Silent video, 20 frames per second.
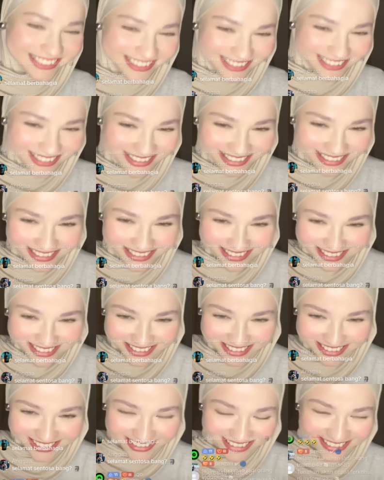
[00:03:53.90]
Selamat,
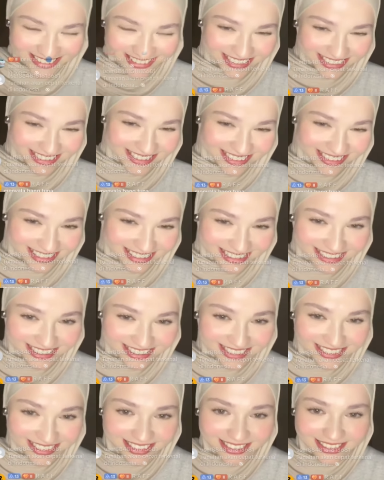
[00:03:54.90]
guys. Selamat,
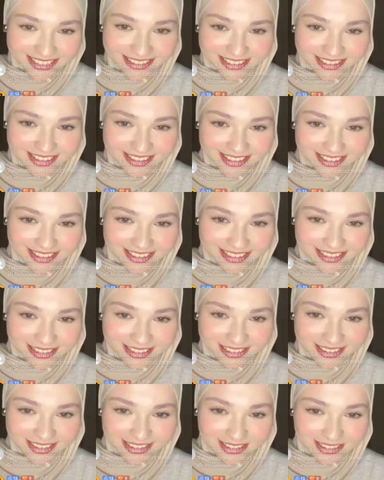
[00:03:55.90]
everyone.
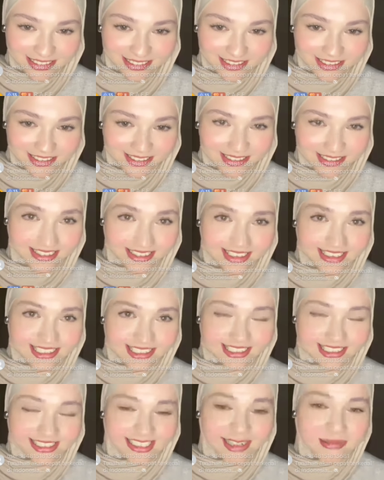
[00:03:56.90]

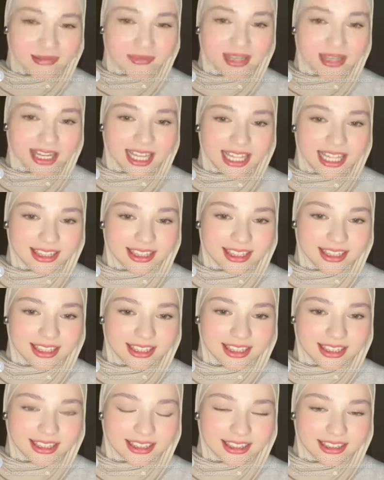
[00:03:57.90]
He's so excited to
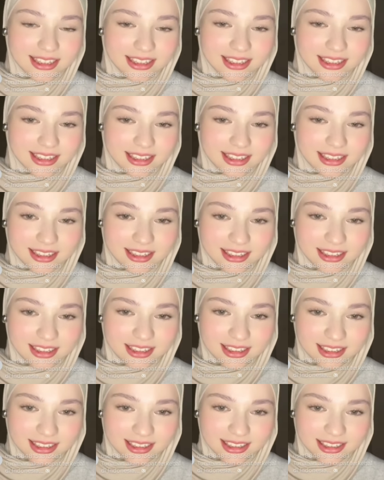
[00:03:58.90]
learn.
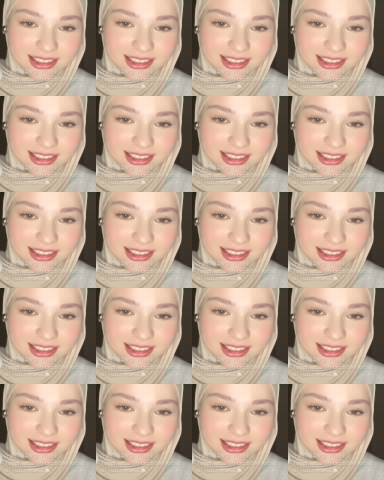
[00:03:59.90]
Selamat